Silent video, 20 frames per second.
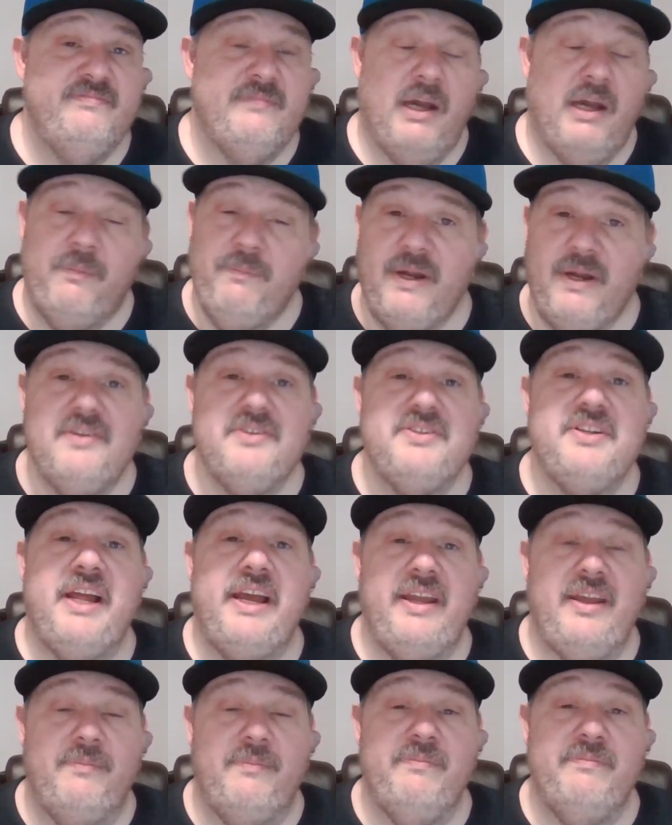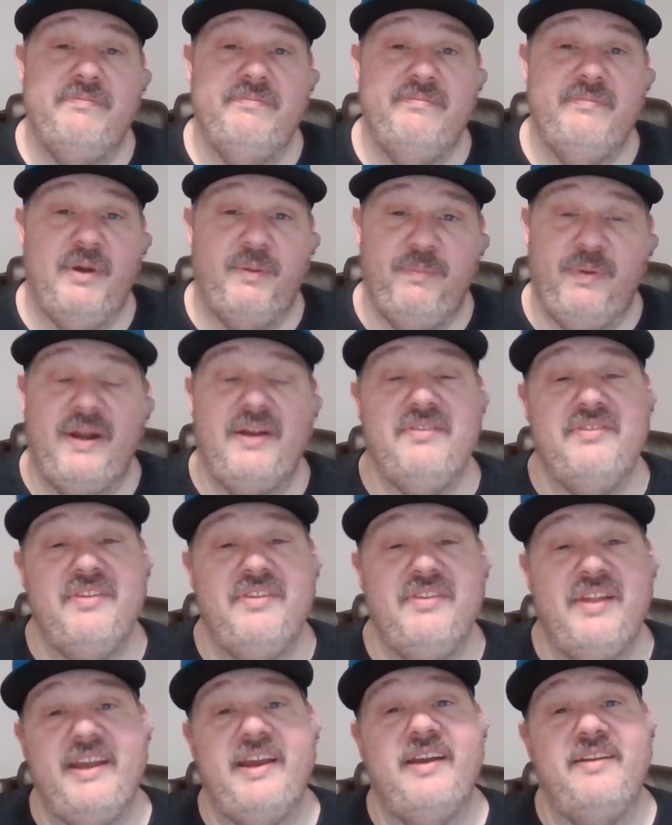Umpires like him. Umpires
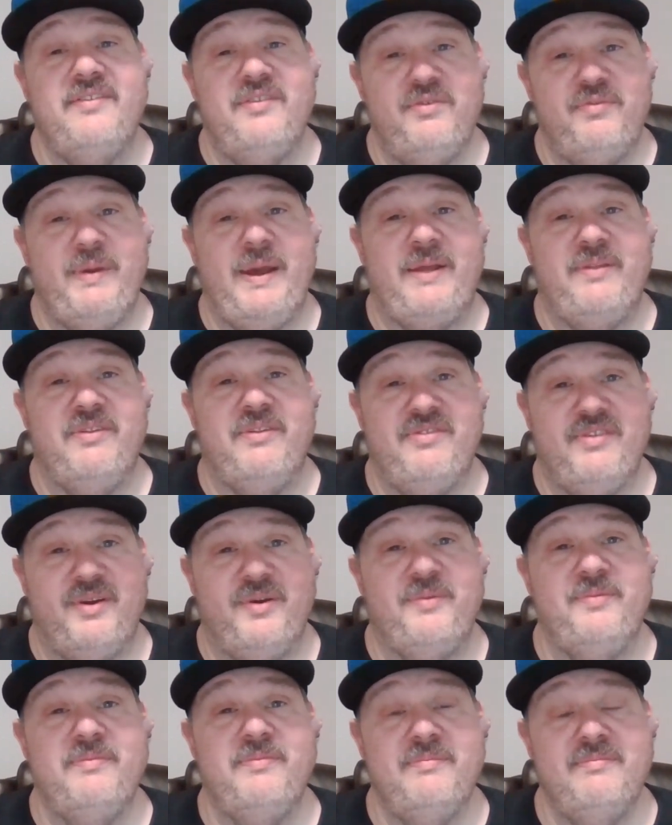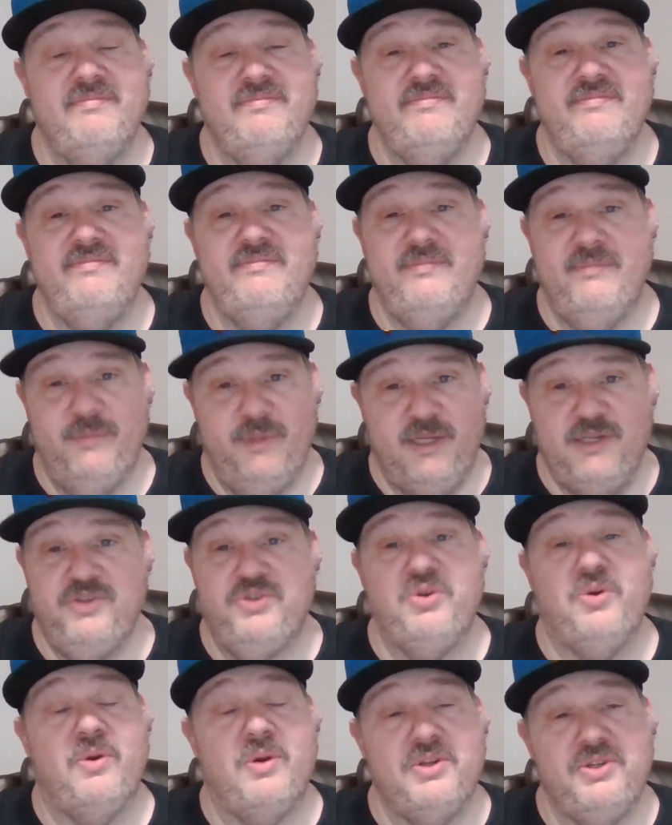like guys who pound the zone. and
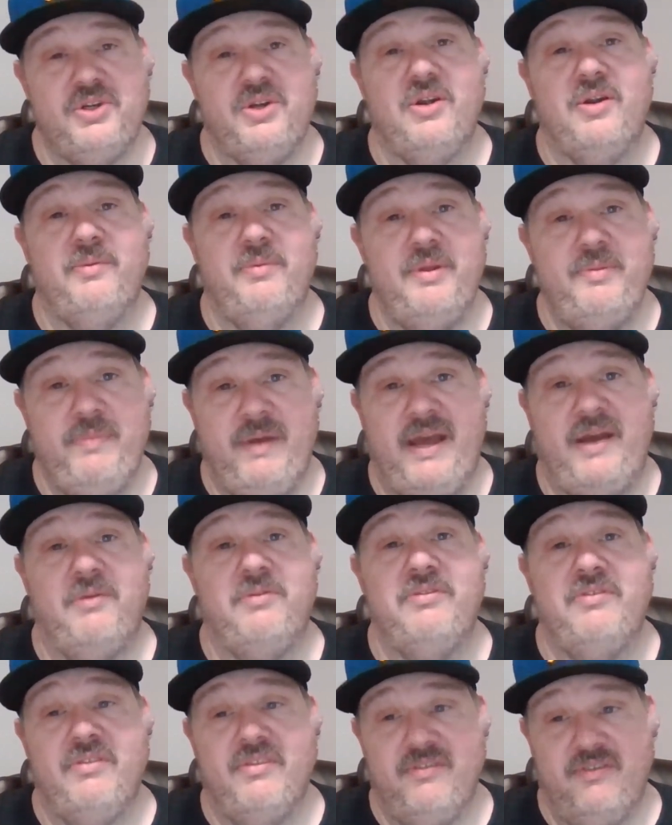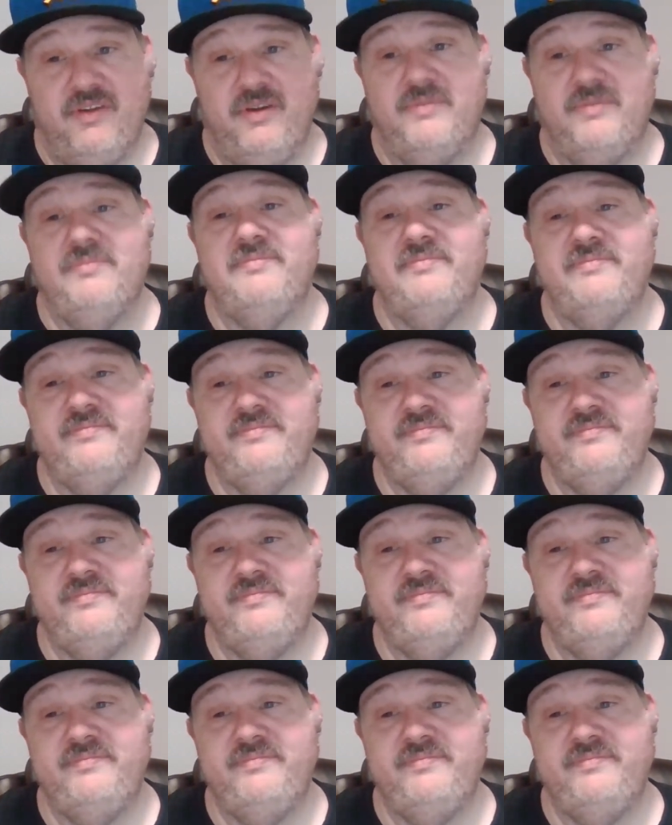George Kirby pounds the zone.